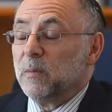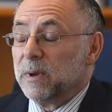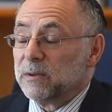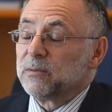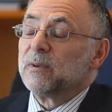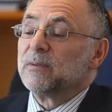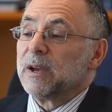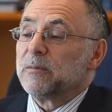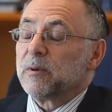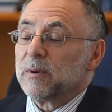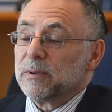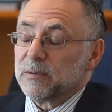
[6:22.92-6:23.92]
Ministry of
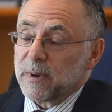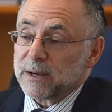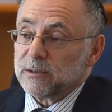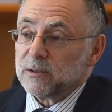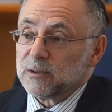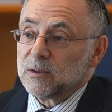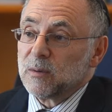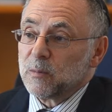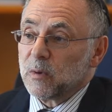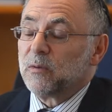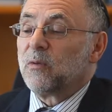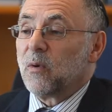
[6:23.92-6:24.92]
Labor inspectors
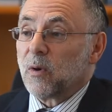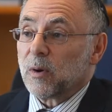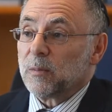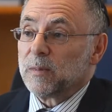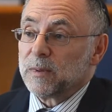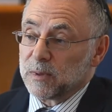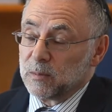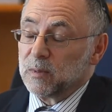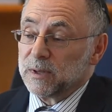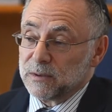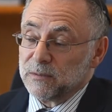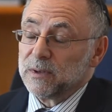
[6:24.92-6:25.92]
perform the
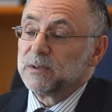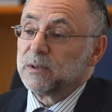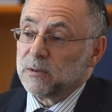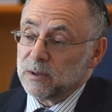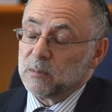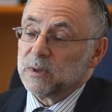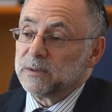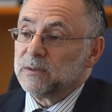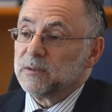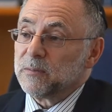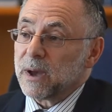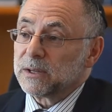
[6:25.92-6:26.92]
Blitz visit or the Blitz
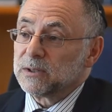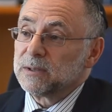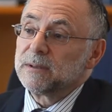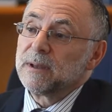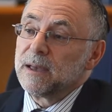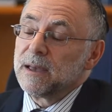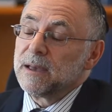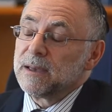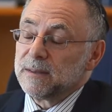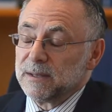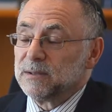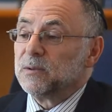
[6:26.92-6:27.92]
inspection,
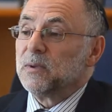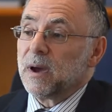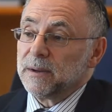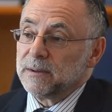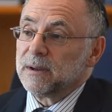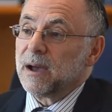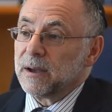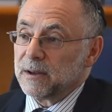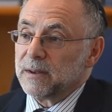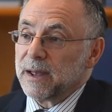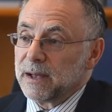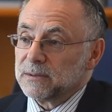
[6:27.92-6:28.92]
these are done
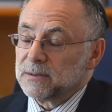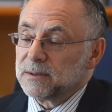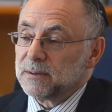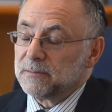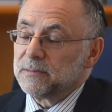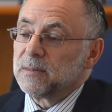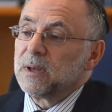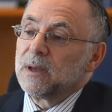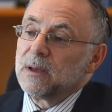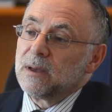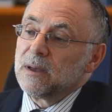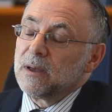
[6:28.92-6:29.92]
unannounced.
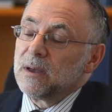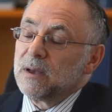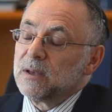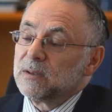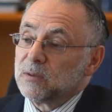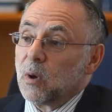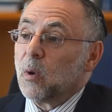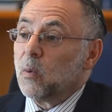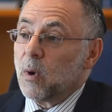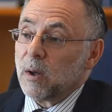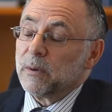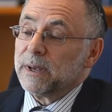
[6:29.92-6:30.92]
So
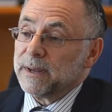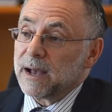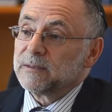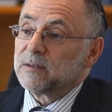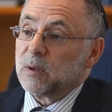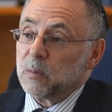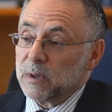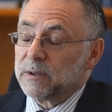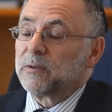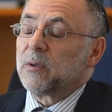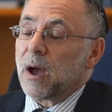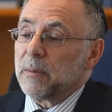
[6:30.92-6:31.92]
while we announce the Blitz
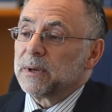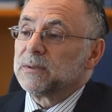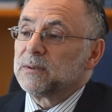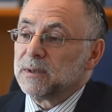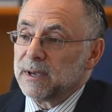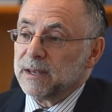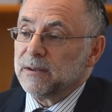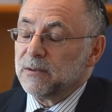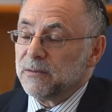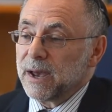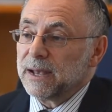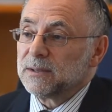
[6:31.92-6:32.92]
topics in
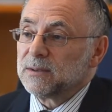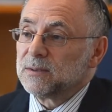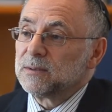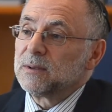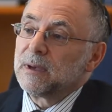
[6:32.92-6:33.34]
advance